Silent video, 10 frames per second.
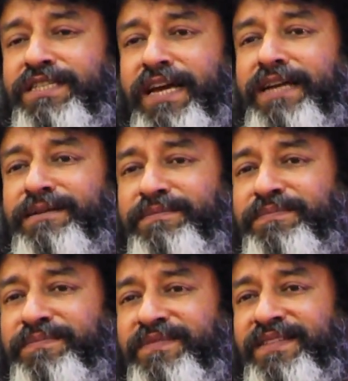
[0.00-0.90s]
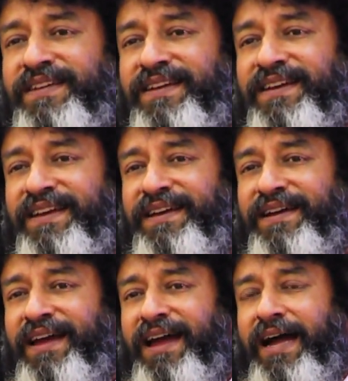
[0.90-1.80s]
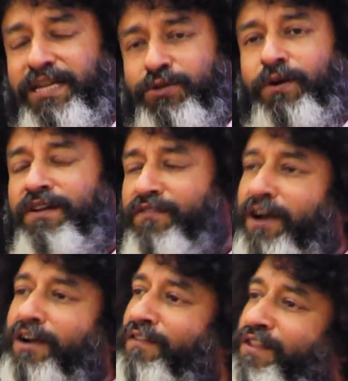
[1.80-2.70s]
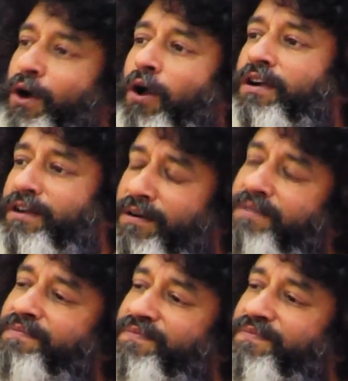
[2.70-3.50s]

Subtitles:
said, I stood in front of the altar.